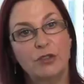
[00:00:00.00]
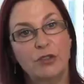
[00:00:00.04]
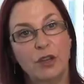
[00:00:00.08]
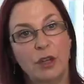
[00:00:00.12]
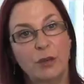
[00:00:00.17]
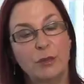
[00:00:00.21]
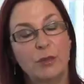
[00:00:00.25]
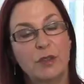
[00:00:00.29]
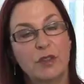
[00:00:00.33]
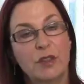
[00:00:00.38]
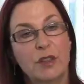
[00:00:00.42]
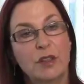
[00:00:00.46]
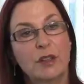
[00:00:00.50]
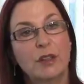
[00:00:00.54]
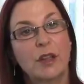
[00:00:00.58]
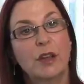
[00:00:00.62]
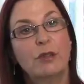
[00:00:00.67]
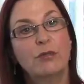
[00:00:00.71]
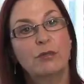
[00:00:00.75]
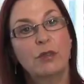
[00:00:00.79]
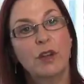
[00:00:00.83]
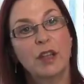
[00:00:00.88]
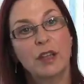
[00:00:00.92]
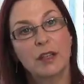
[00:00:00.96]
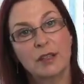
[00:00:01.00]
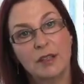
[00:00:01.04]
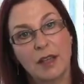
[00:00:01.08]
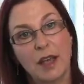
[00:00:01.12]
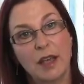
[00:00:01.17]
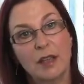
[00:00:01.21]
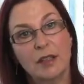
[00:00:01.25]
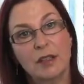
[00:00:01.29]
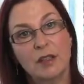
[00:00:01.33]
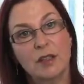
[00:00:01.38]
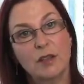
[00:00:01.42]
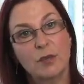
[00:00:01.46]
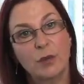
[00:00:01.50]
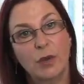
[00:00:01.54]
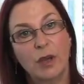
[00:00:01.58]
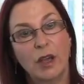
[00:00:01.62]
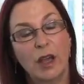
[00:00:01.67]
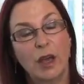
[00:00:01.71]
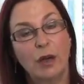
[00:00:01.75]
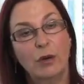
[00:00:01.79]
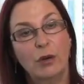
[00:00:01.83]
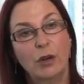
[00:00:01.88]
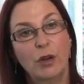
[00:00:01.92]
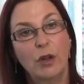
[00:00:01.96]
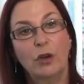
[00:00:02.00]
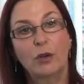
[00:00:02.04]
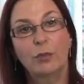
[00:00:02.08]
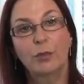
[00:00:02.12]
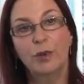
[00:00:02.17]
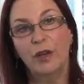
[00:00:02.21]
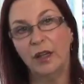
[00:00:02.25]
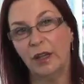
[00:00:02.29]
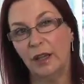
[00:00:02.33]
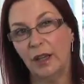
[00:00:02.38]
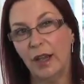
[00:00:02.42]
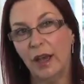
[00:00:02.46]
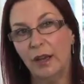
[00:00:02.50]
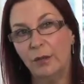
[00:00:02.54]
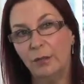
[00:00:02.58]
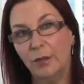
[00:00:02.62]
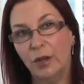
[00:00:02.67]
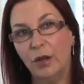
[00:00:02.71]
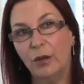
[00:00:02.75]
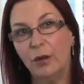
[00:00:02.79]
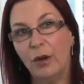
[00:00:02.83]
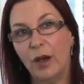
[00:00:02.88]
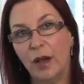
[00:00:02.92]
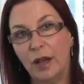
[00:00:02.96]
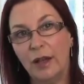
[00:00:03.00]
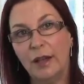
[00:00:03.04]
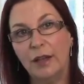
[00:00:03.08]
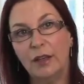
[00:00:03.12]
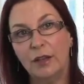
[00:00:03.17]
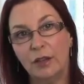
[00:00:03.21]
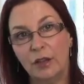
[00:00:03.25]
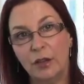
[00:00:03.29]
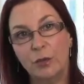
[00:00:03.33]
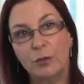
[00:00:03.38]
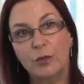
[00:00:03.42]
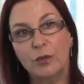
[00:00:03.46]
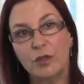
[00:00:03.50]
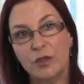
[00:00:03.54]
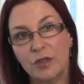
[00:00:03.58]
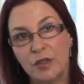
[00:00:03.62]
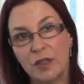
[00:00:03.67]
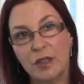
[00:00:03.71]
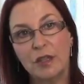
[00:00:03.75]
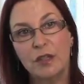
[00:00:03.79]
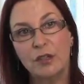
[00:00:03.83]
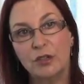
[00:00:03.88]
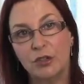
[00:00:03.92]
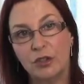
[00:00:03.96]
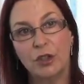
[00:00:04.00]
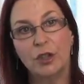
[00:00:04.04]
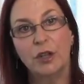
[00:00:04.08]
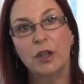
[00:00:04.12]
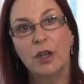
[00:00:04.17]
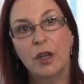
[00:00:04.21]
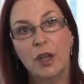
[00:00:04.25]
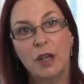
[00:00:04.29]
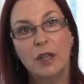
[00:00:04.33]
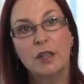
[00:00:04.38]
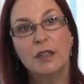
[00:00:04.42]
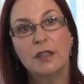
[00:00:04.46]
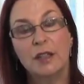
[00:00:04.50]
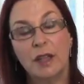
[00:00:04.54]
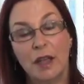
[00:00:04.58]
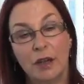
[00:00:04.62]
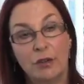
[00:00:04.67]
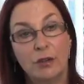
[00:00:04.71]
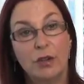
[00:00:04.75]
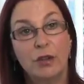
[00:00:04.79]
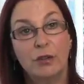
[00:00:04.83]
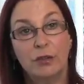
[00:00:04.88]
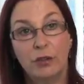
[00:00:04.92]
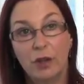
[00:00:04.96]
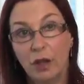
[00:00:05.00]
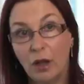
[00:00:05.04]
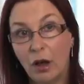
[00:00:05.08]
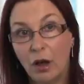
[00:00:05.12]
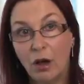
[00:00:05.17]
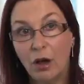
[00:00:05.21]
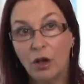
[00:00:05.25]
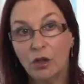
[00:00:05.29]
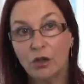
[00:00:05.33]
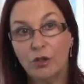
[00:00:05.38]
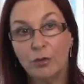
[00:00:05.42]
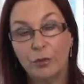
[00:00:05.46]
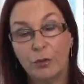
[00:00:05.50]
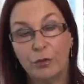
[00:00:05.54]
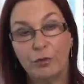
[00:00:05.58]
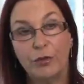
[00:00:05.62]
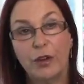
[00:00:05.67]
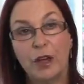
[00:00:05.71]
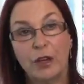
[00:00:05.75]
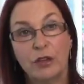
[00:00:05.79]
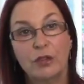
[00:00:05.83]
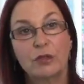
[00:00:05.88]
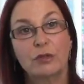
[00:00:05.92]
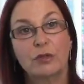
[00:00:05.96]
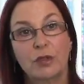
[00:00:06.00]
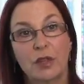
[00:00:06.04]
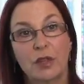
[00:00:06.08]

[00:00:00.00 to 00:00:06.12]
treatments and then reassess as we go along. But it can be quite a lengthy procedure to get rid of a large professional